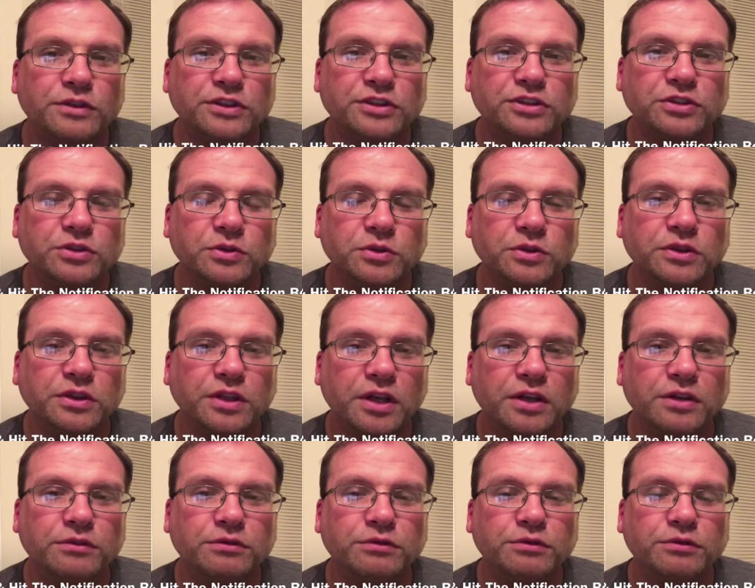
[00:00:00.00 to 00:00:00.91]
us who
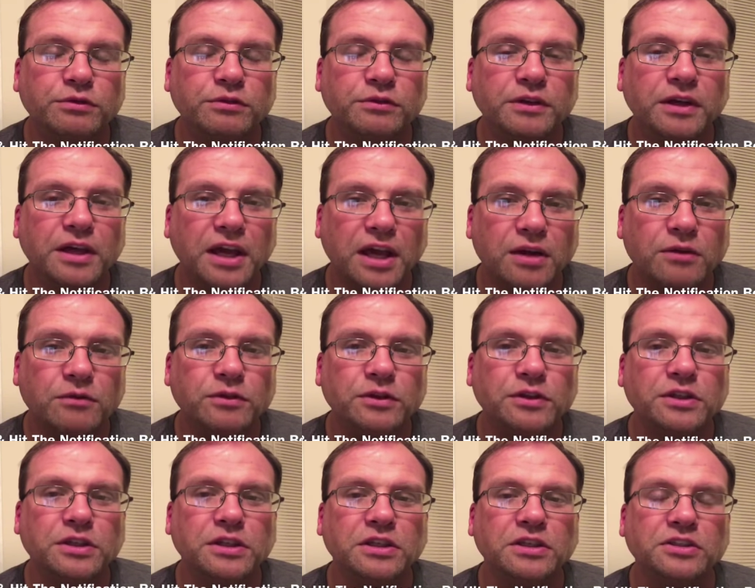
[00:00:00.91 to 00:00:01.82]
love
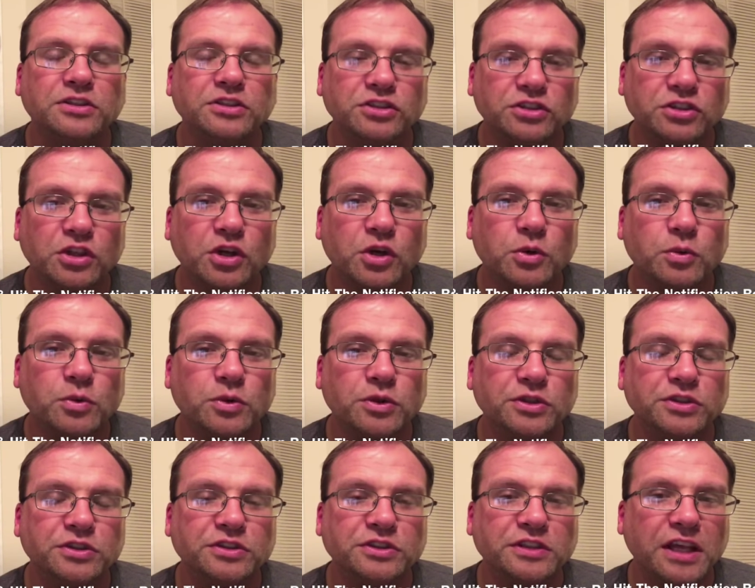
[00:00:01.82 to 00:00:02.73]
everything Star
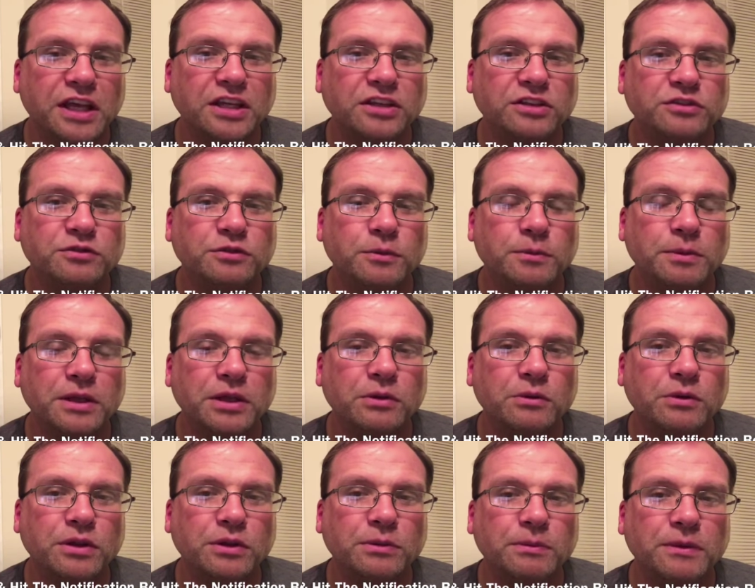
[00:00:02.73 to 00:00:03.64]
Wars. Thanks for
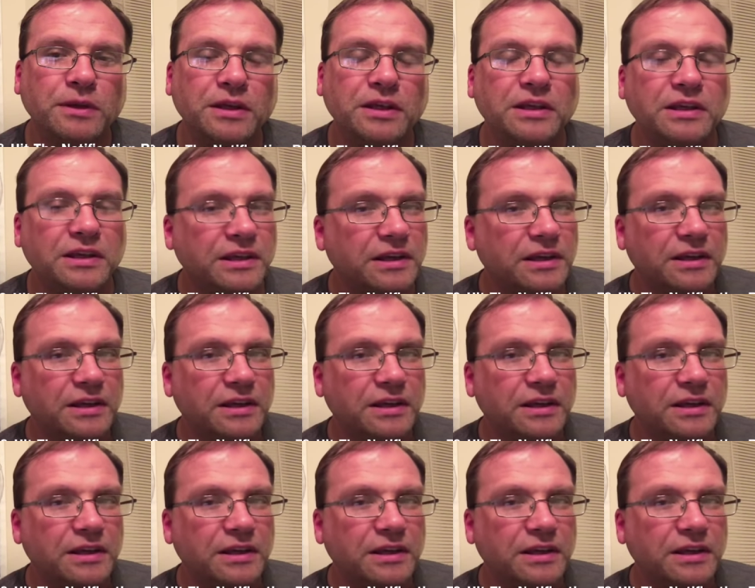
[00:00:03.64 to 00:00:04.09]
being with me.